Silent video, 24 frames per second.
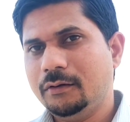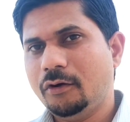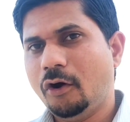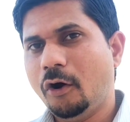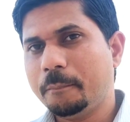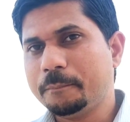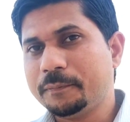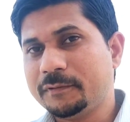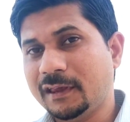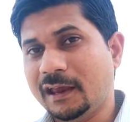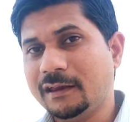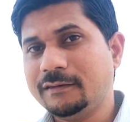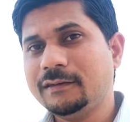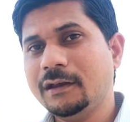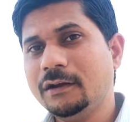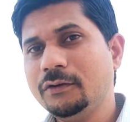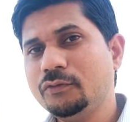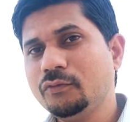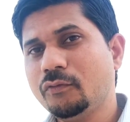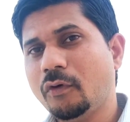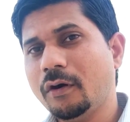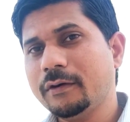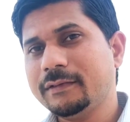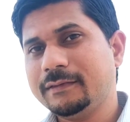obsession
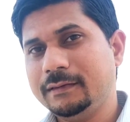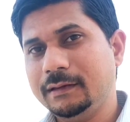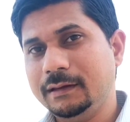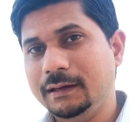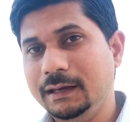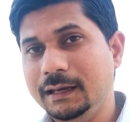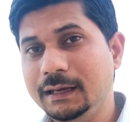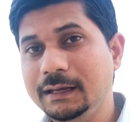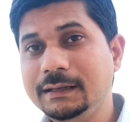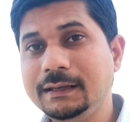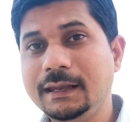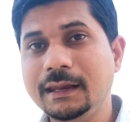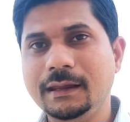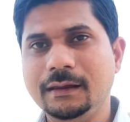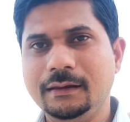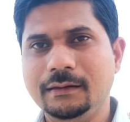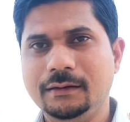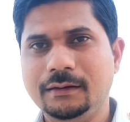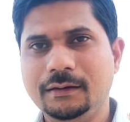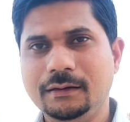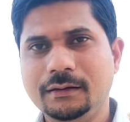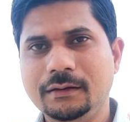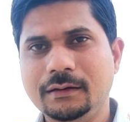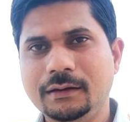towards
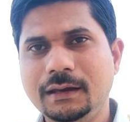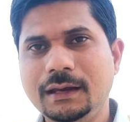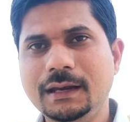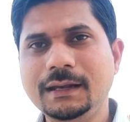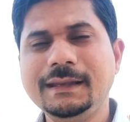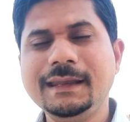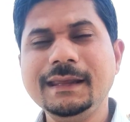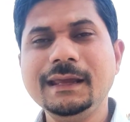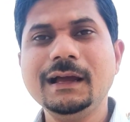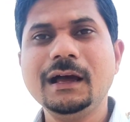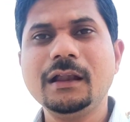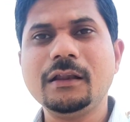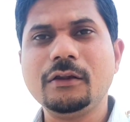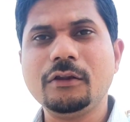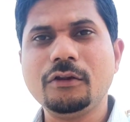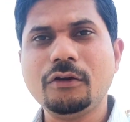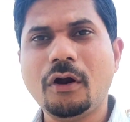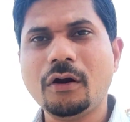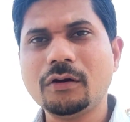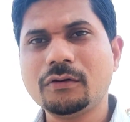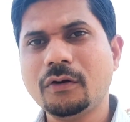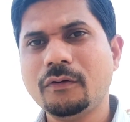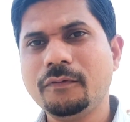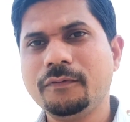eating a
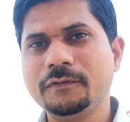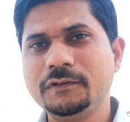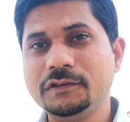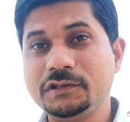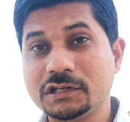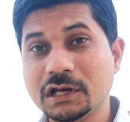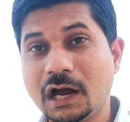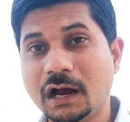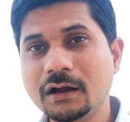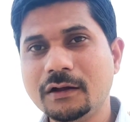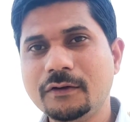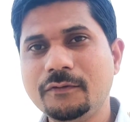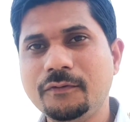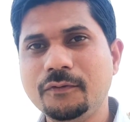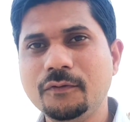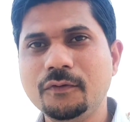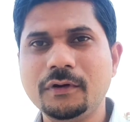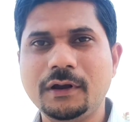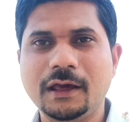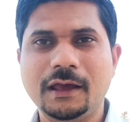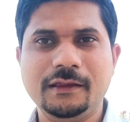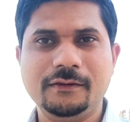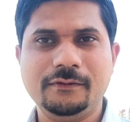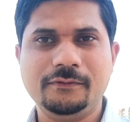lot of junk
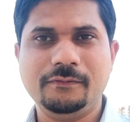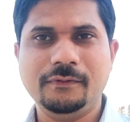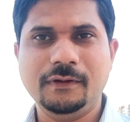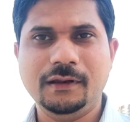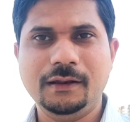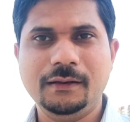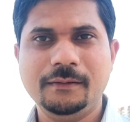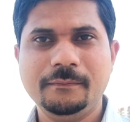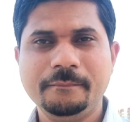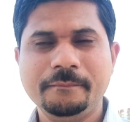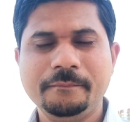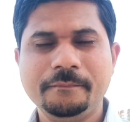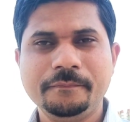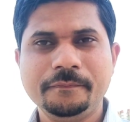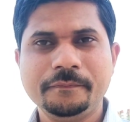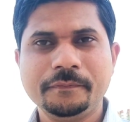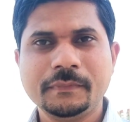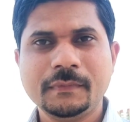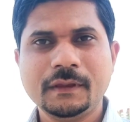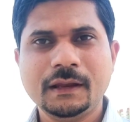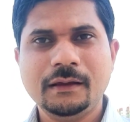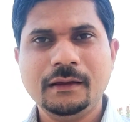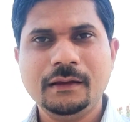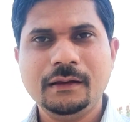food as well.
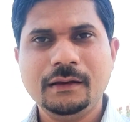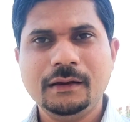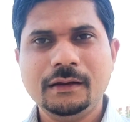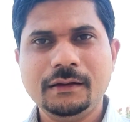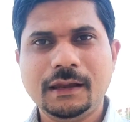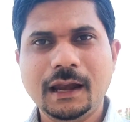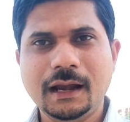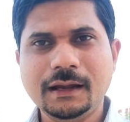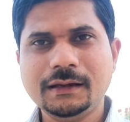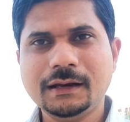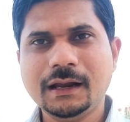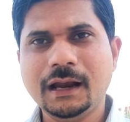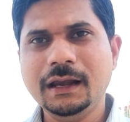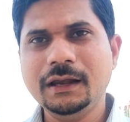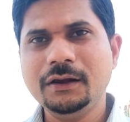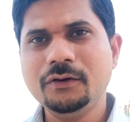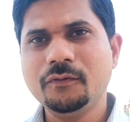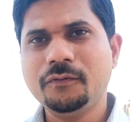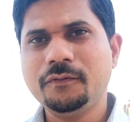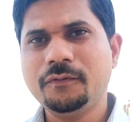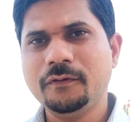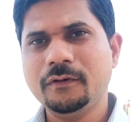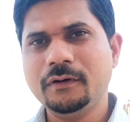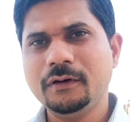That kind
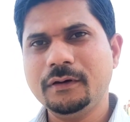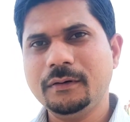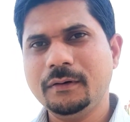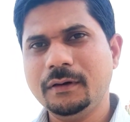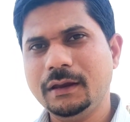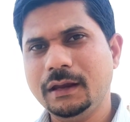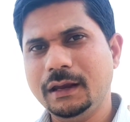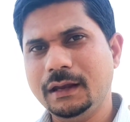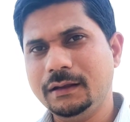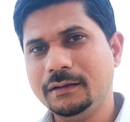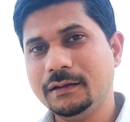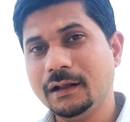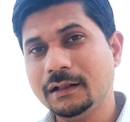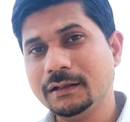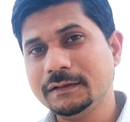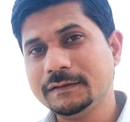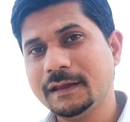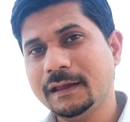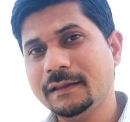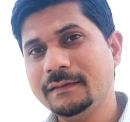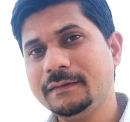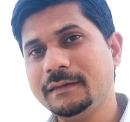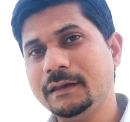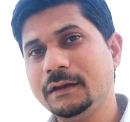of
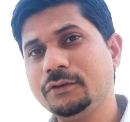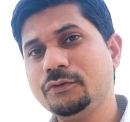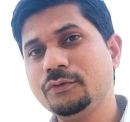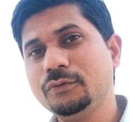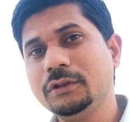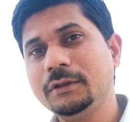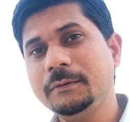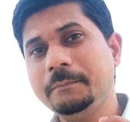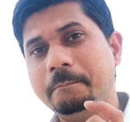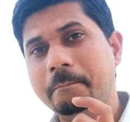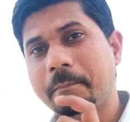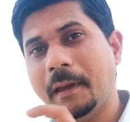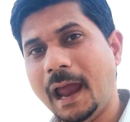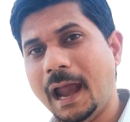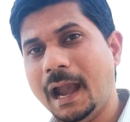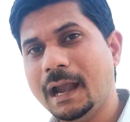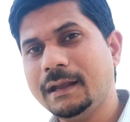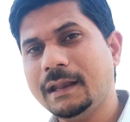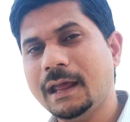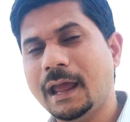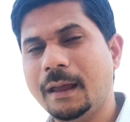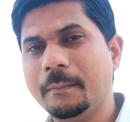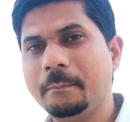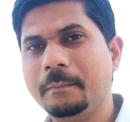indulgence into the
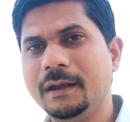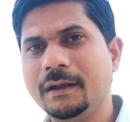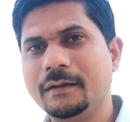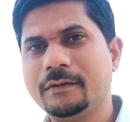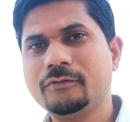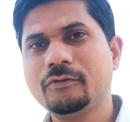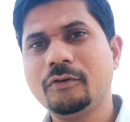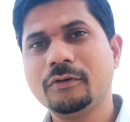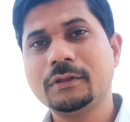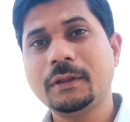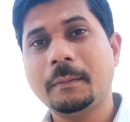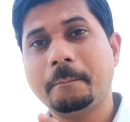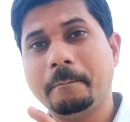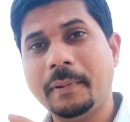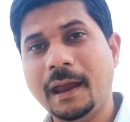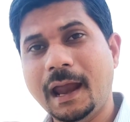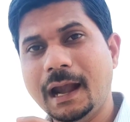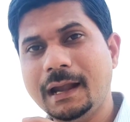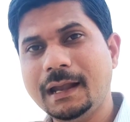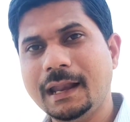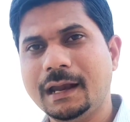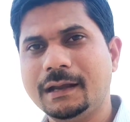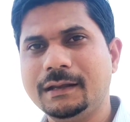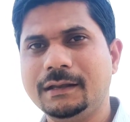bad habits or the
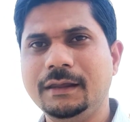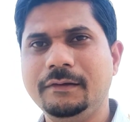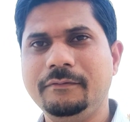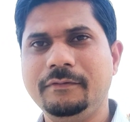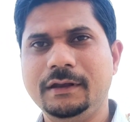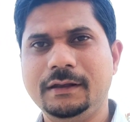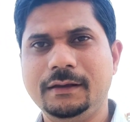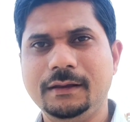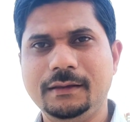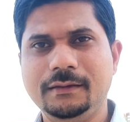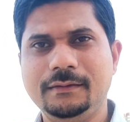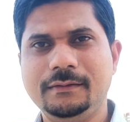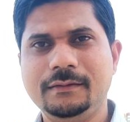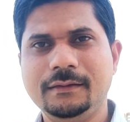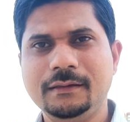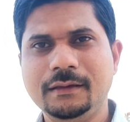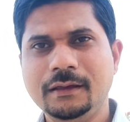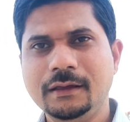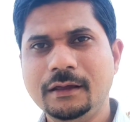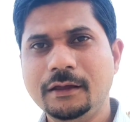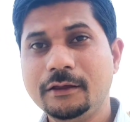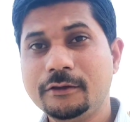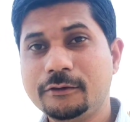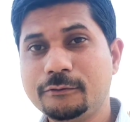bad activities,
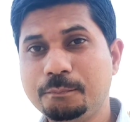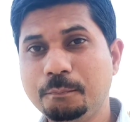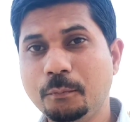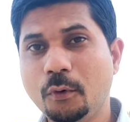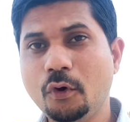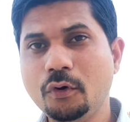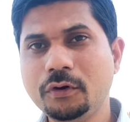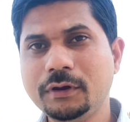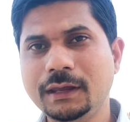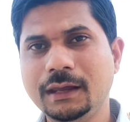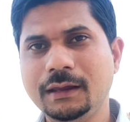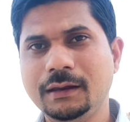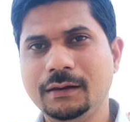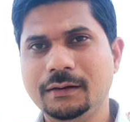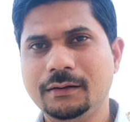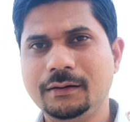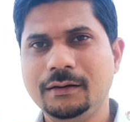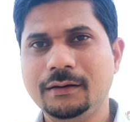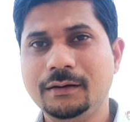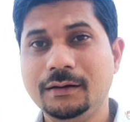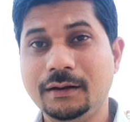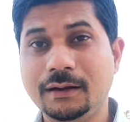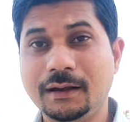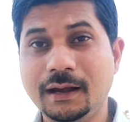smoking,
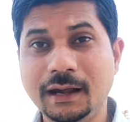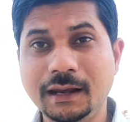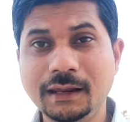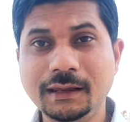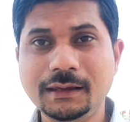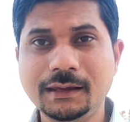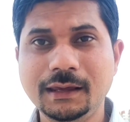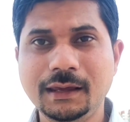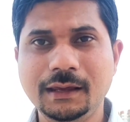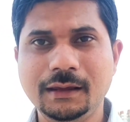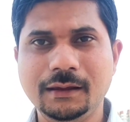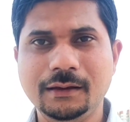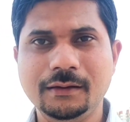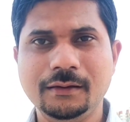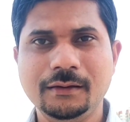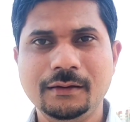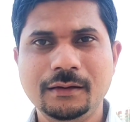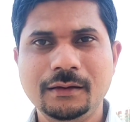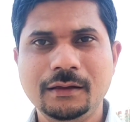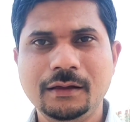drinking,